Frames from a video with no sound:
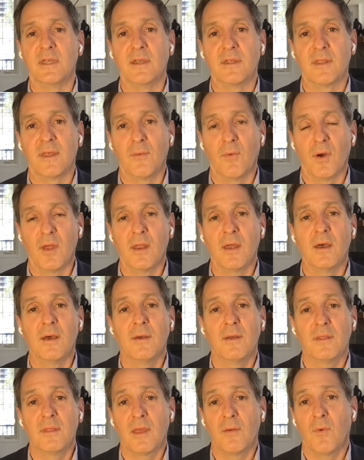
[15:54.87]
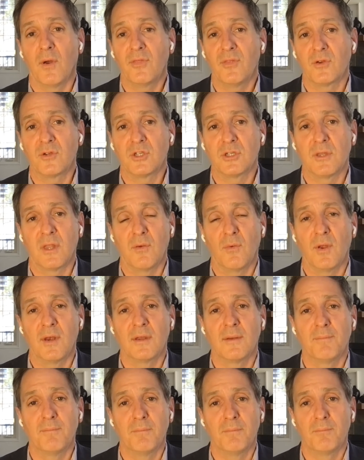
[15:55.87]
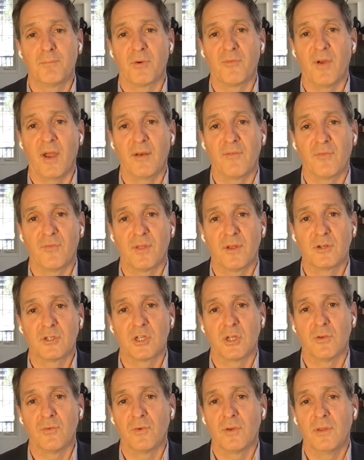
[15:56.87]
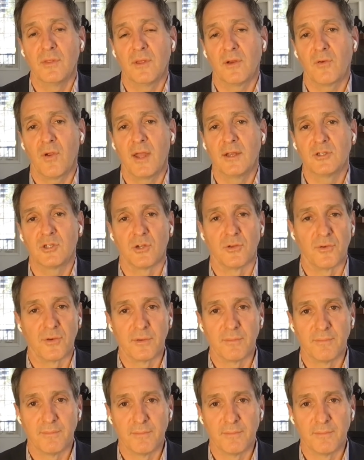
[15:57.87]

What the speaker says: and they want to provide for their children and their grandchildren.